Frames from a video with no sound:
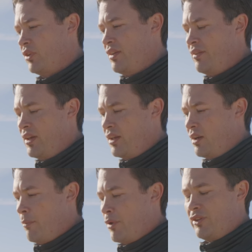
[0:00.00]
And then
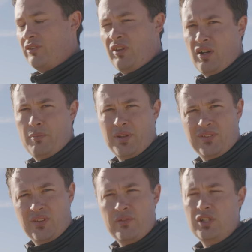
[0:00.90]
I'm gonna set up my
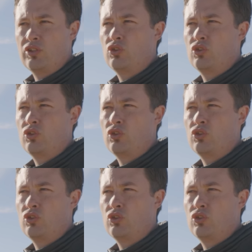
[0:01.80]
70